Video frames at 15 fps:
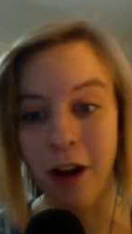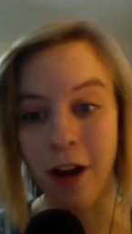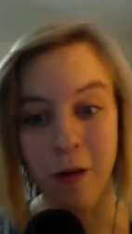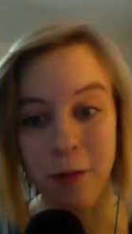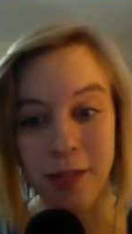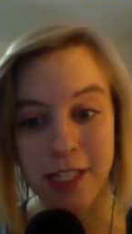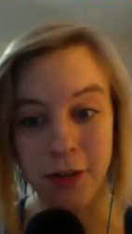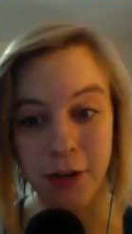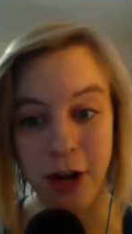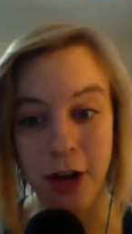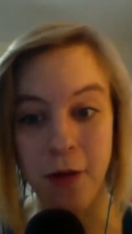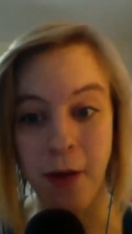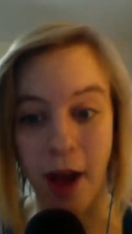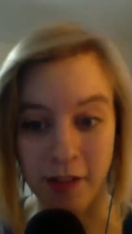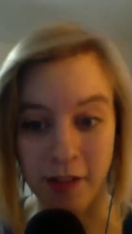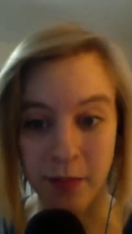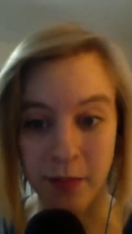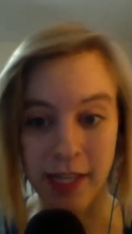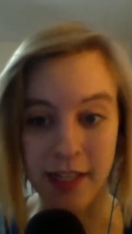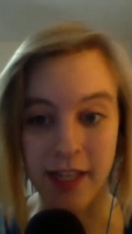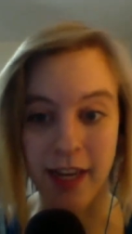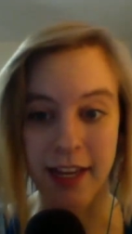Woman story, you have to
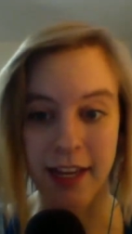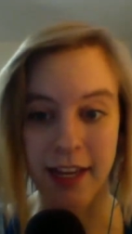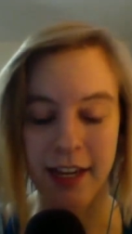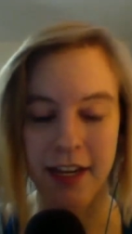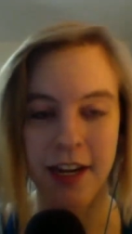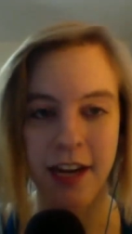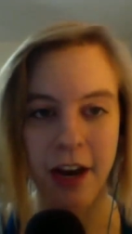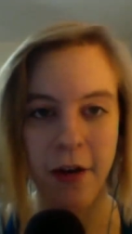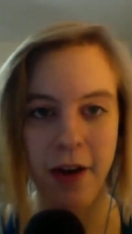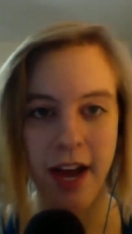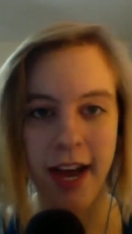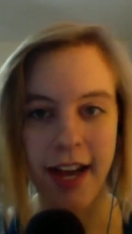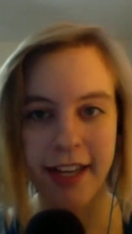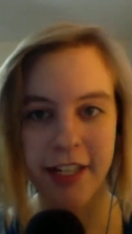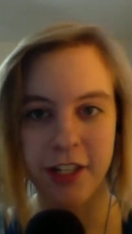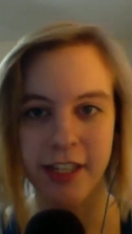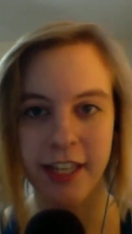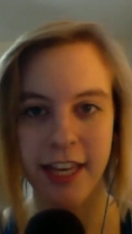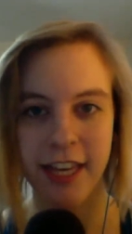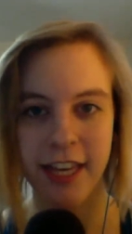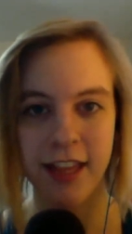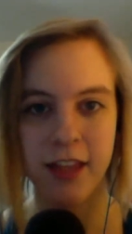be like, no,
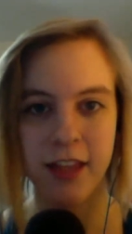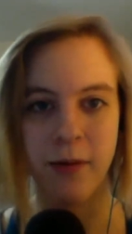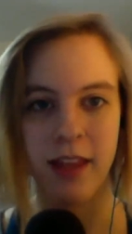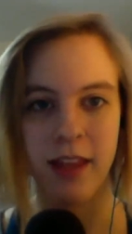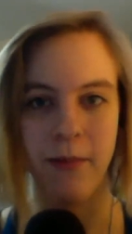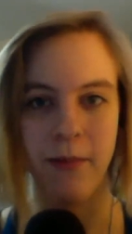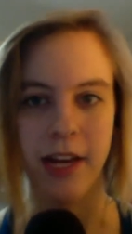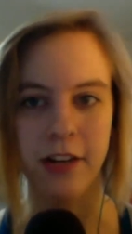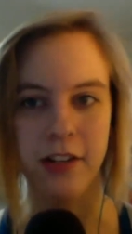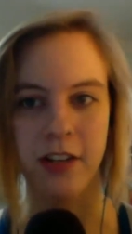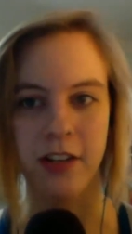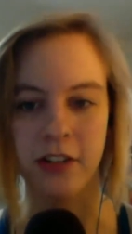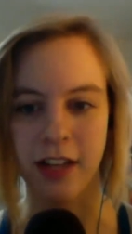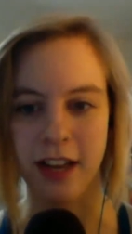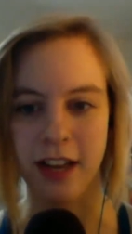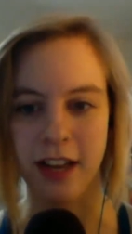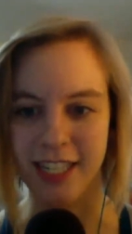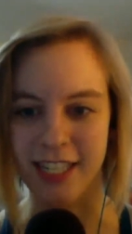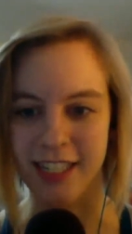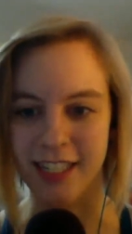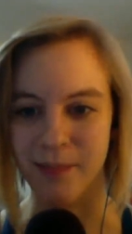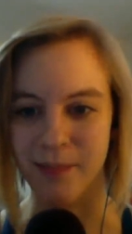actually, the way that men are socialized
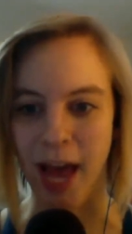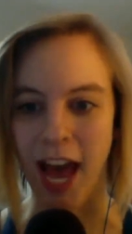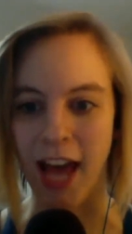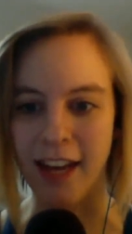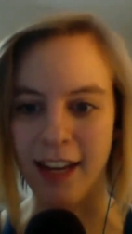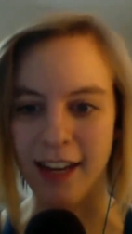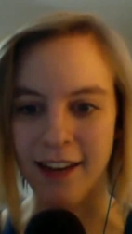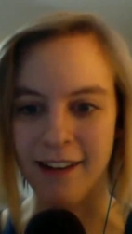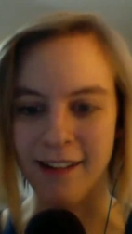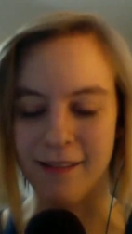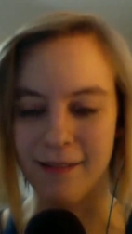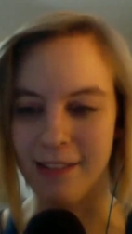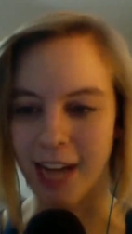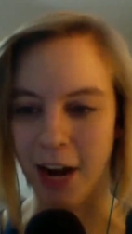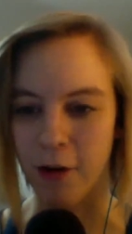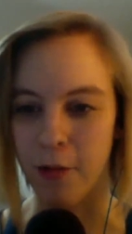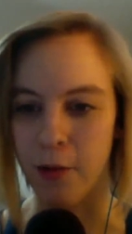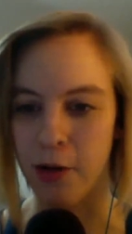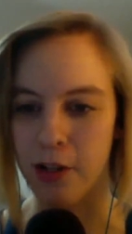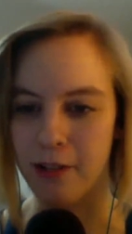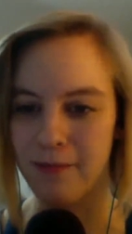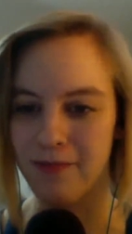is bad and
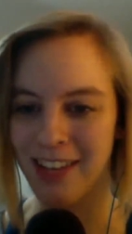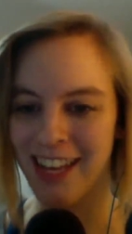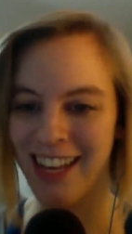terrible,